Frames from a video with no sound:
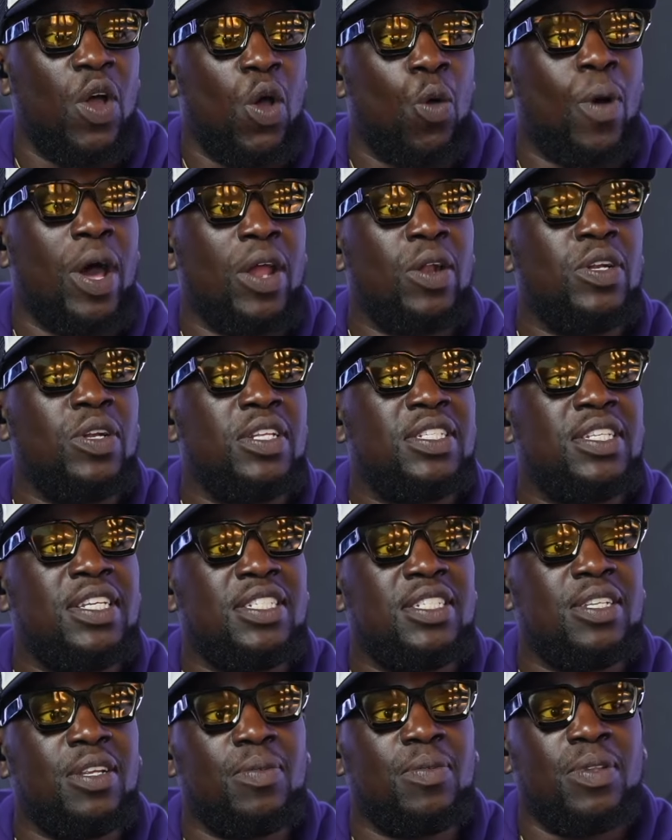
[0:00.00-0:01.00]
Why don't they teach
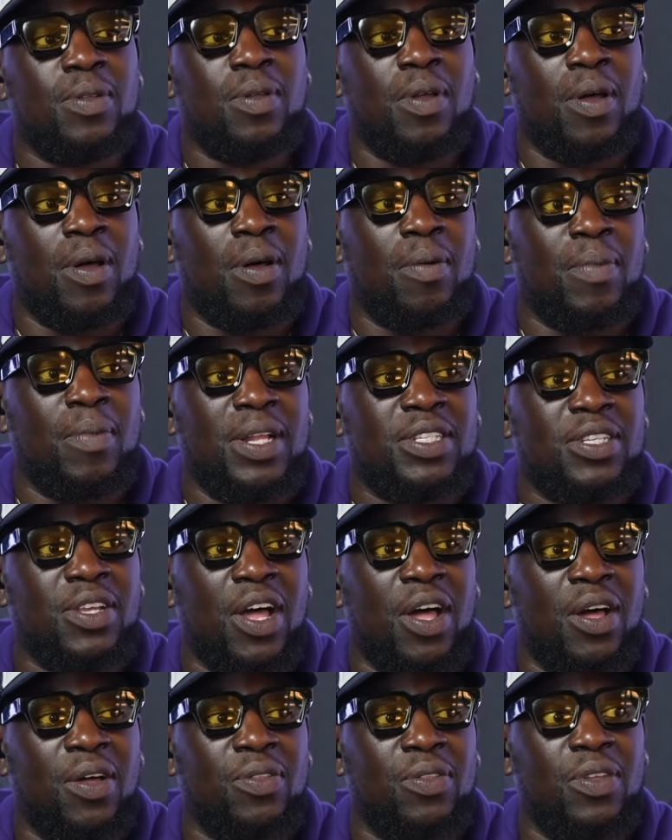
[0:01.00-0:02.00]
the mental
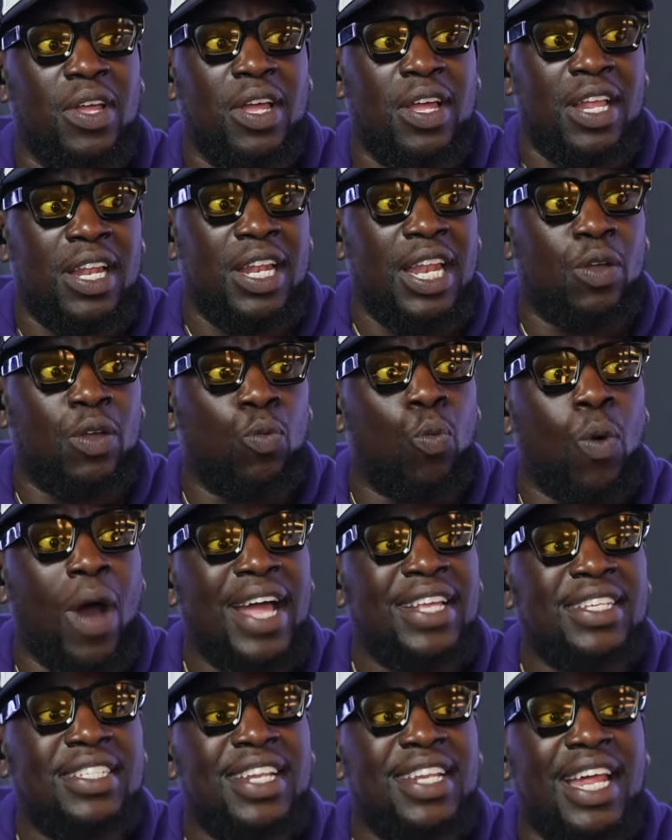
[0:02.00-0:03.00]
health? Like, why
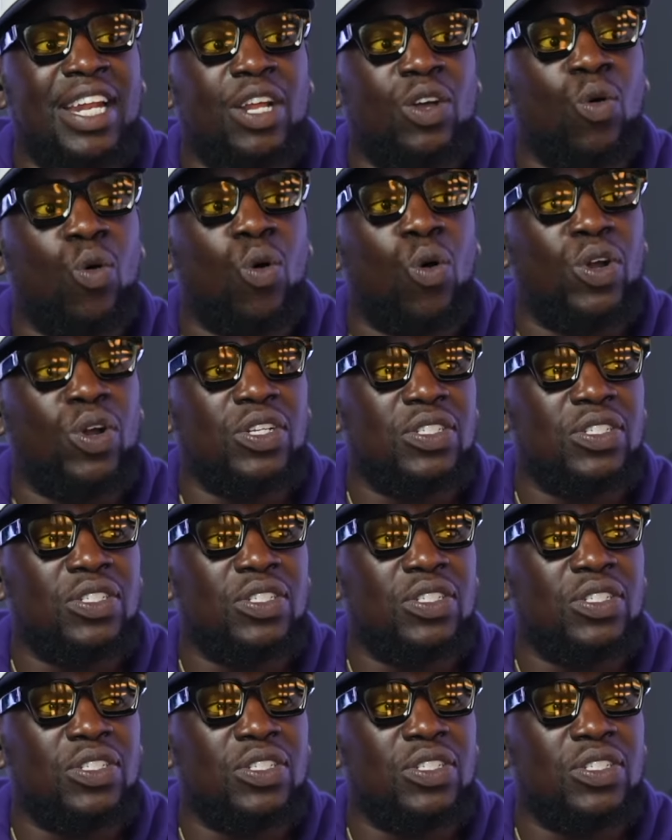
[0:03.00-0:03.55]
isn't that a course?